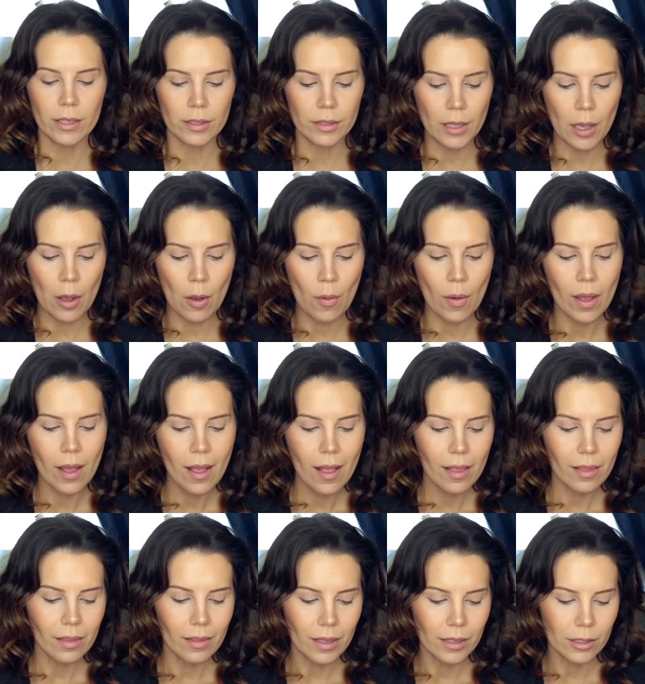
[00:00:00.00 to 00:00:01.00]
So
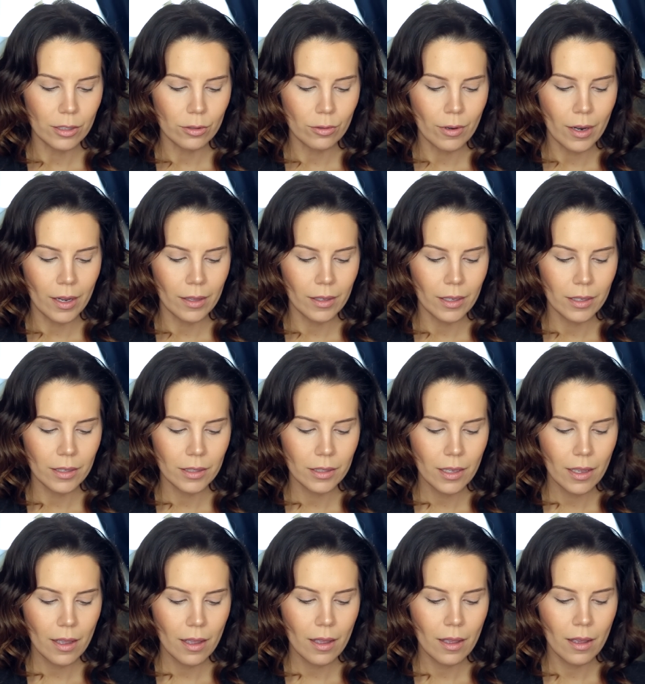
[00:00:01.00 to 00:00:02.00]
let's try this
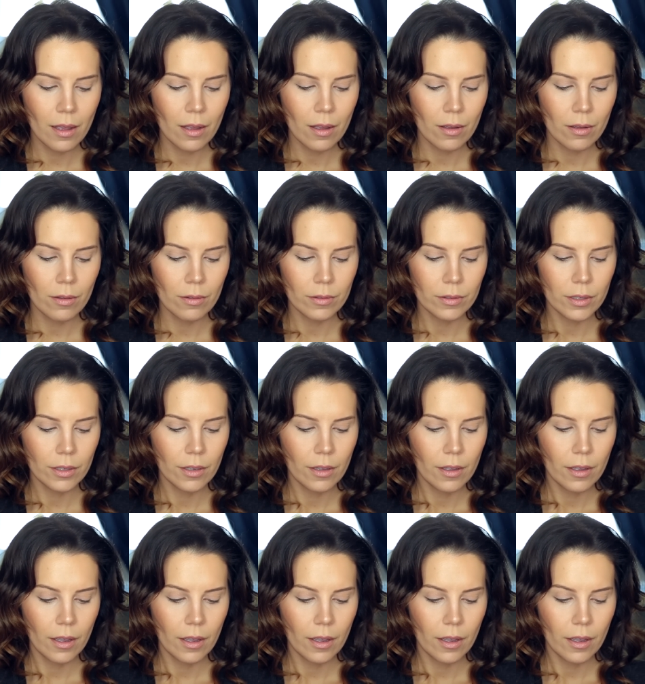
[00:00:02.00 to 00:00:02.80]
out.